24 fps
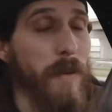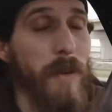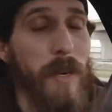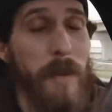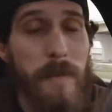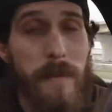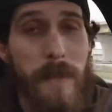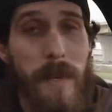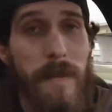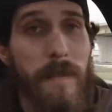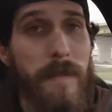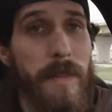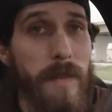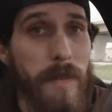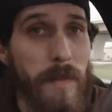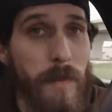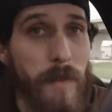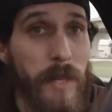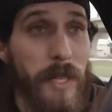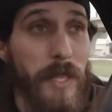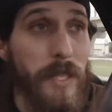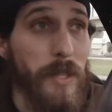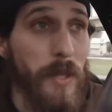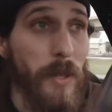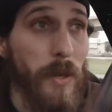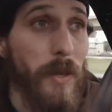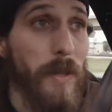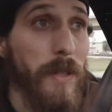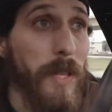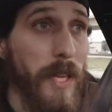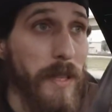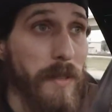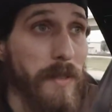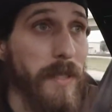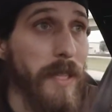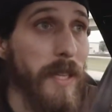when I'm driving, when it's cold
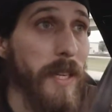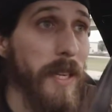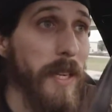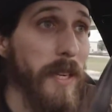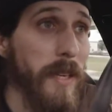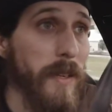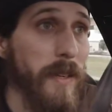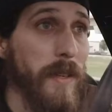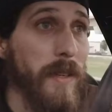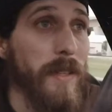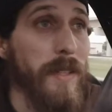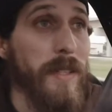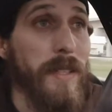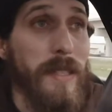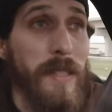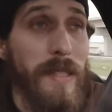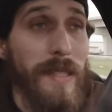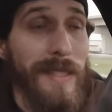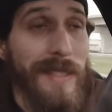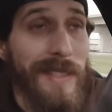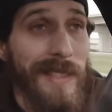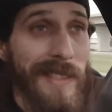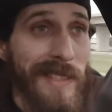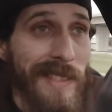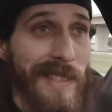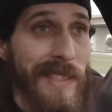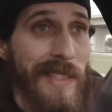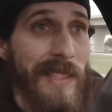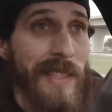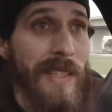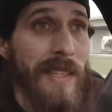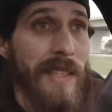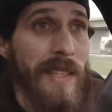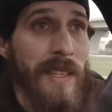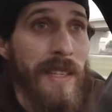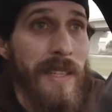outside,
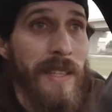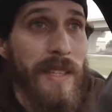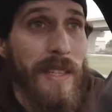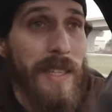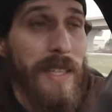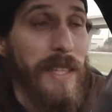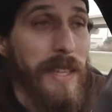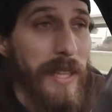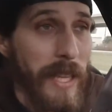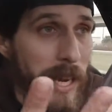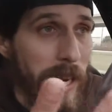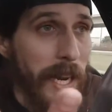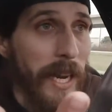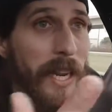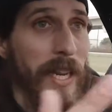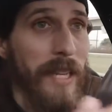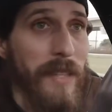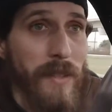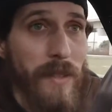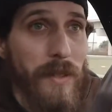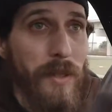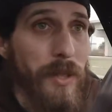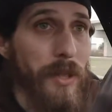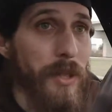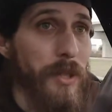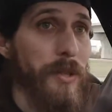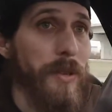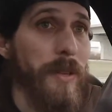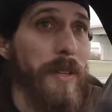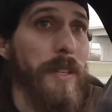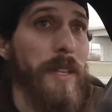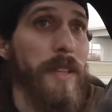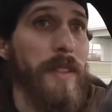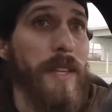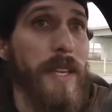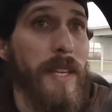like the hands are
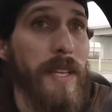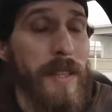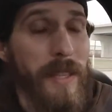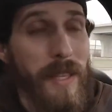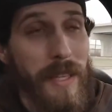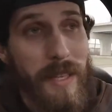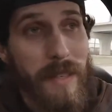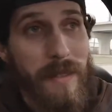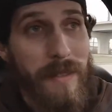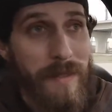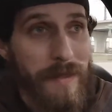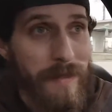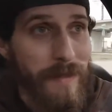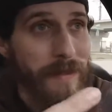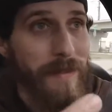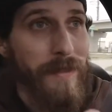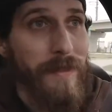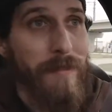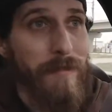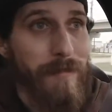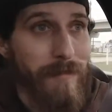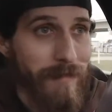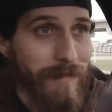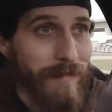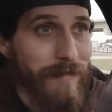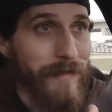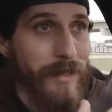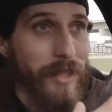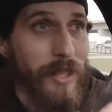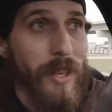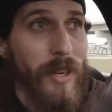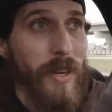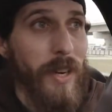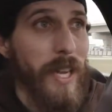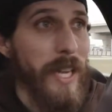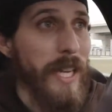usually the thing that
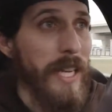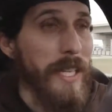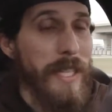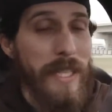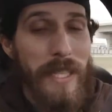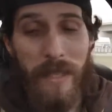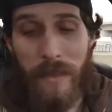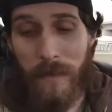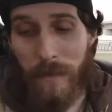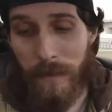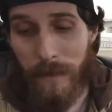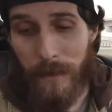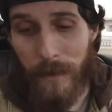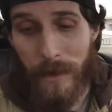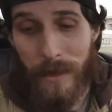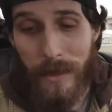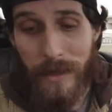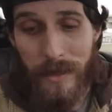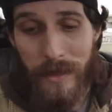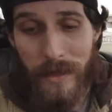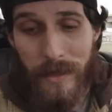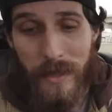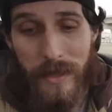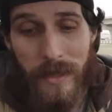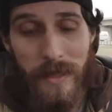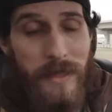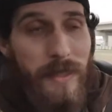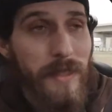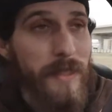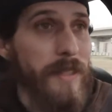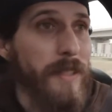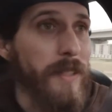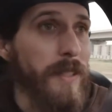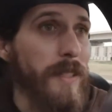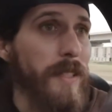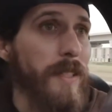start aching first,
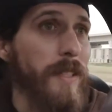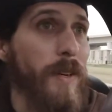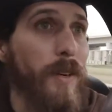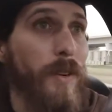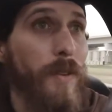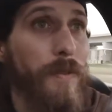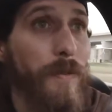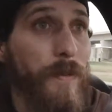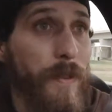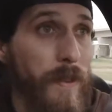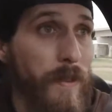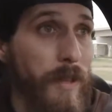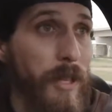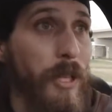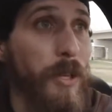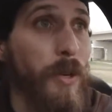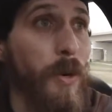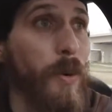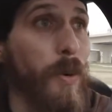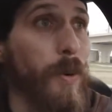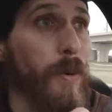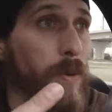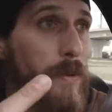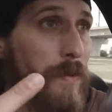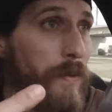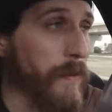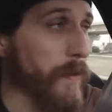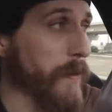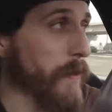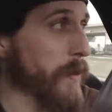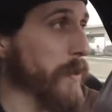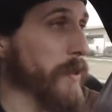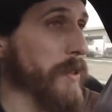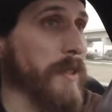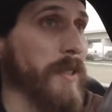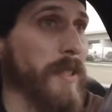or feeling cold
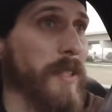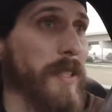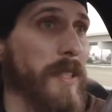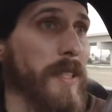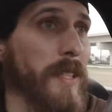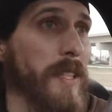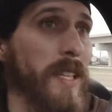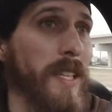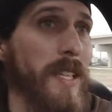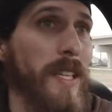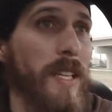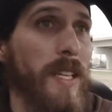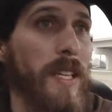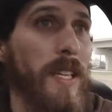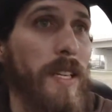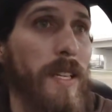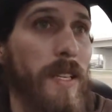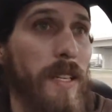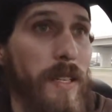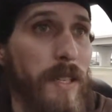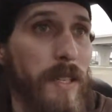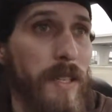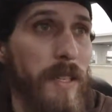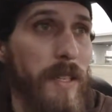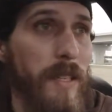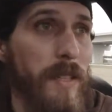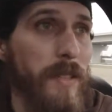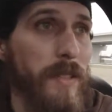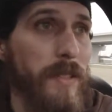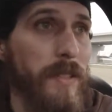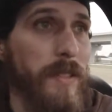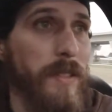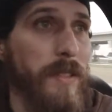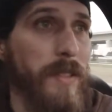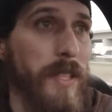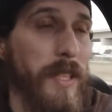first.
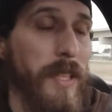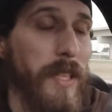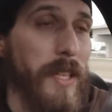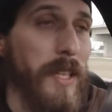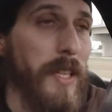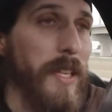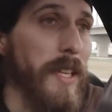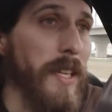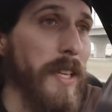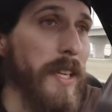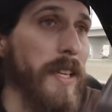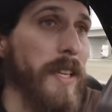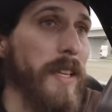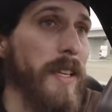Let's see.